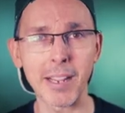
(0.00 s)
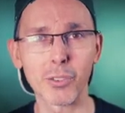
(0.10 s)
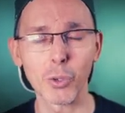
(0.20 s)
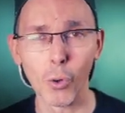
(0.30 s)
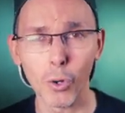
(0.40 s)
back
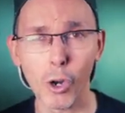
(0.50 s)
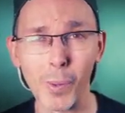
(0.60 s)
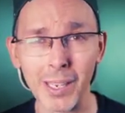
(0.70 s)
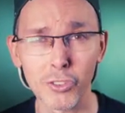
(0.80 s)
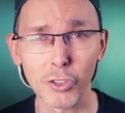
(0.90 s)
to all our
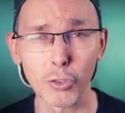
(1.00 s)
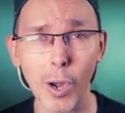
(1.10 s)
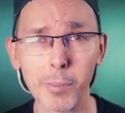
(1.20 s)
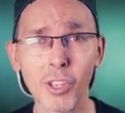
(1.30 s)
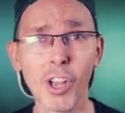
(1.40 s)
regular
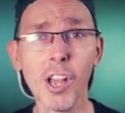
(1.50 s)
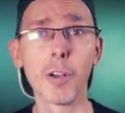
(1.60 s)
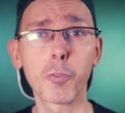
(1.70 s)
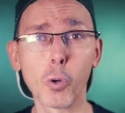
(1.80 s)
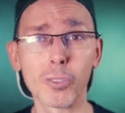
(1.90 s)
subscribers.
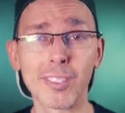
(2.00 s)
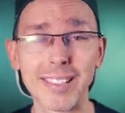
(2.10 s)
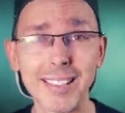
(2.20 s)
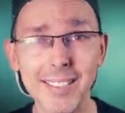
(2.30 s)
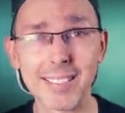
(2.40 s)
Of course,
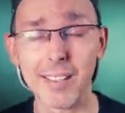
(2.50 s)
this